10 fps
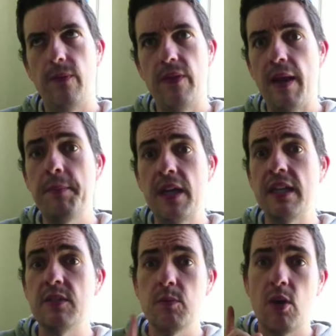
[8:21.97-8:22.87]
that
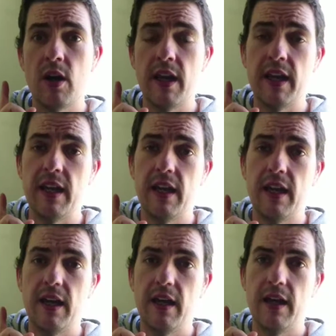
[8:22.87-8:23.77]
means my
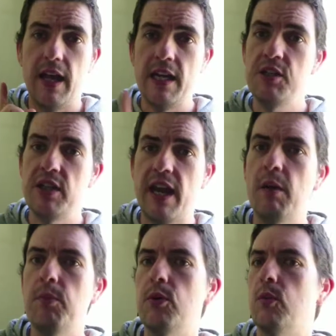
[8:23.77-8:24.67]
energy
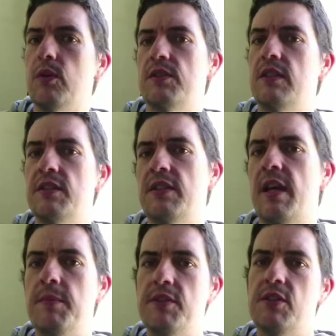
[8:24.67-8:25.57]
output wasn't the
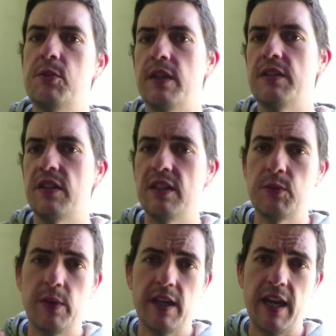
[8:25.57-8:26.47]
same as this week. So this
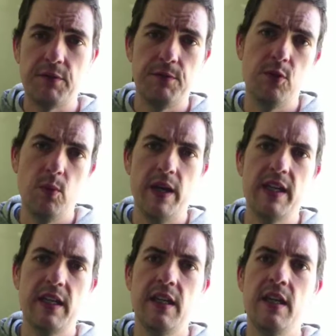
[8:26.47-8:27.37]
week I had a full week
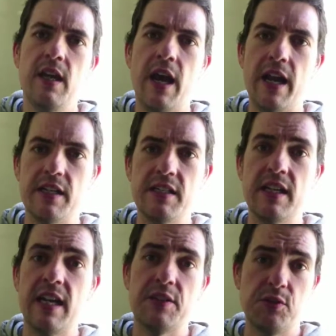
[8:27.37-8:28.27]
and I did
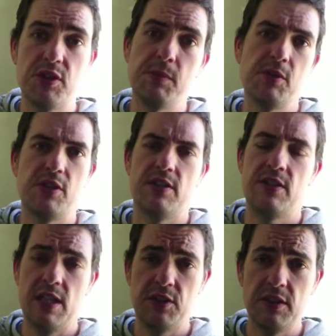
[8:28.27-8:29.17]
an extra gym
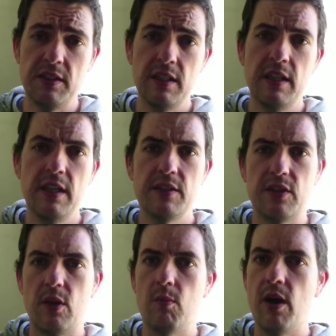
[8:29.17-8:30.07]
session.
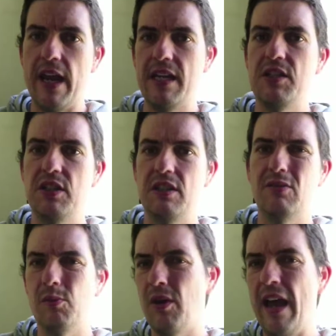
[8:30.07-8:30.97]
So my energy,
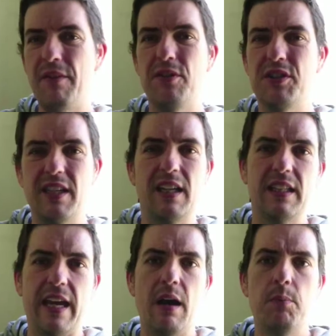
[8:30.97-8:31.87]
or my average
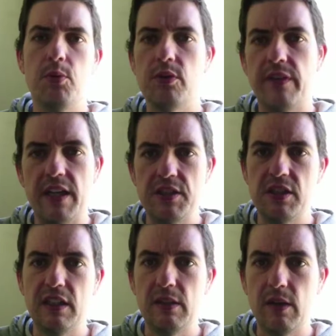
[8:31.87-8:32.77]
daily output of
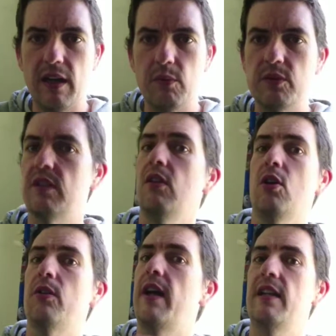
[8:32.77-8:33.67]
energy was a lot
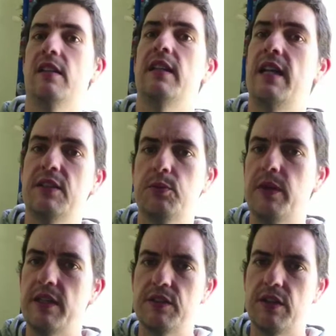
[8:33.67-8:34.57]
greater than last
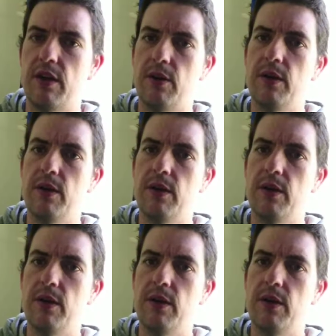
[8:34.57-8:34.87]
week. So